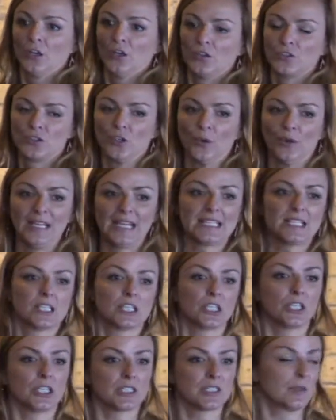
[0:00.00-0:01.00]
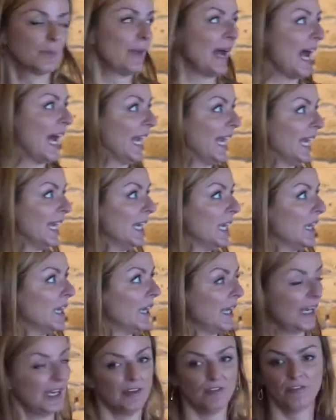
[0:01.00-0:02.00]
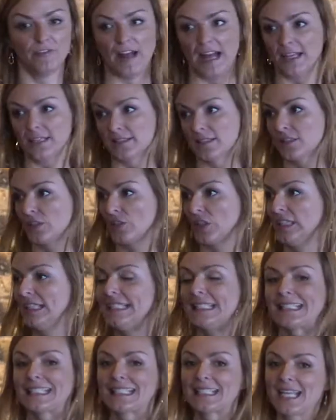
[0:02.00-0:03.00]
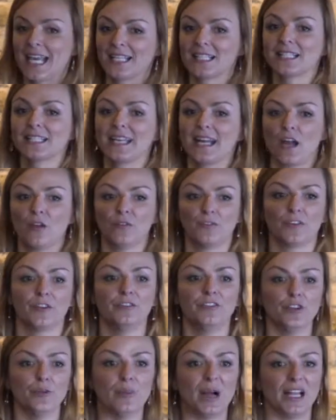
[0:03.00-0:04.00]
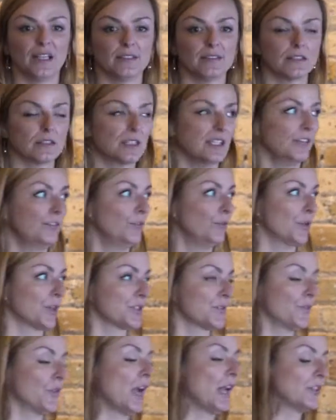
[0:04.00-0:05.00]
So get serious about it and invest, or at least test it out for a few months, see if it works for you.